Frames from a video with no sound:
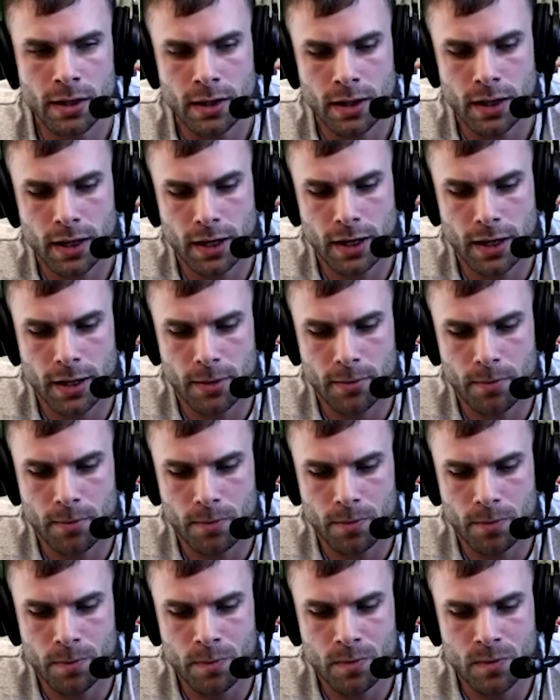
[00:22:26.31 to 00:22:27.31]

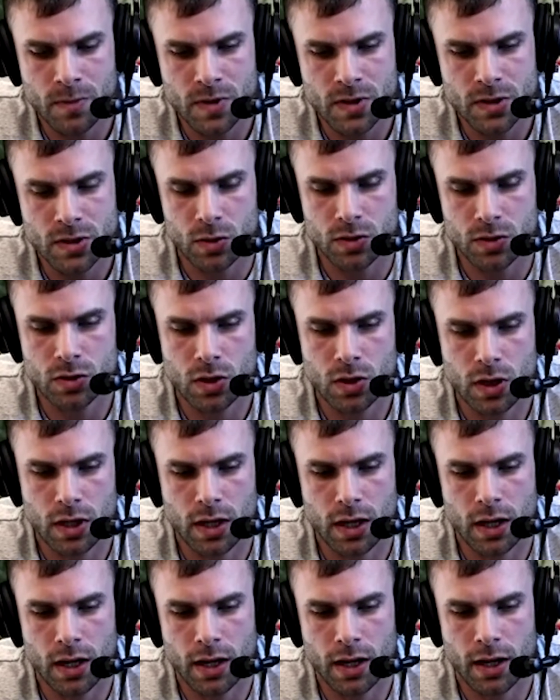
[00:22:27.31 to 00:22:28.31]
So
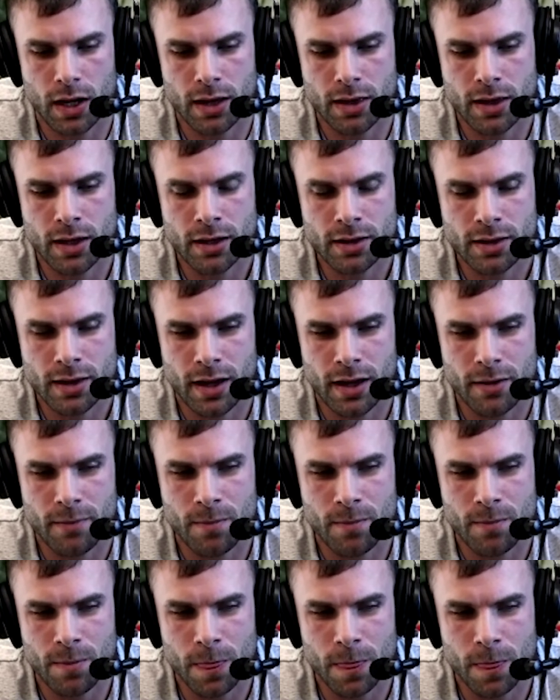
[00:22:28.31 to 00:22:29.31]
and I think that
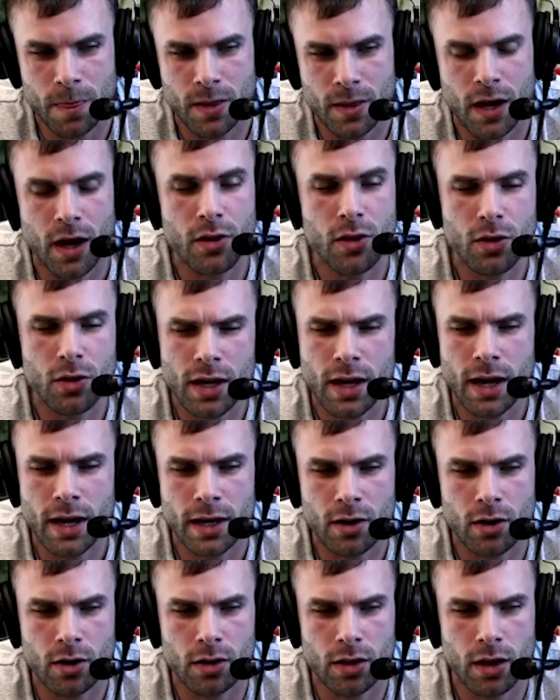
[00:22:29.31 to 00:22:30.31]
the other thing I
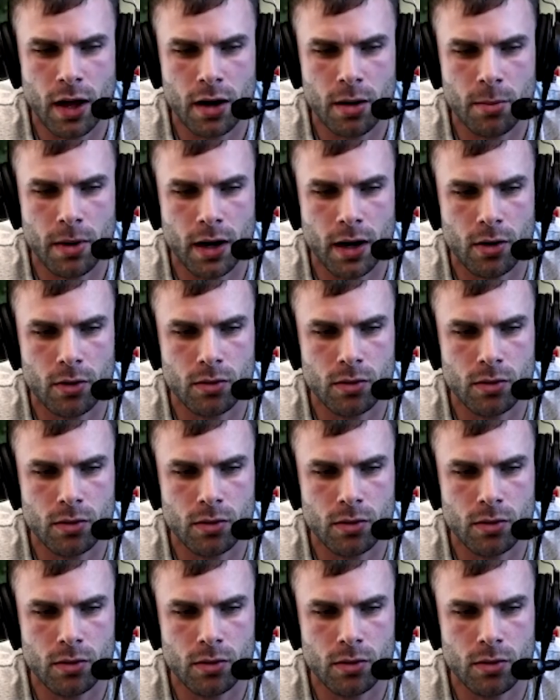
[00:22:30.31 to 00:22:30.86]
hear a lot about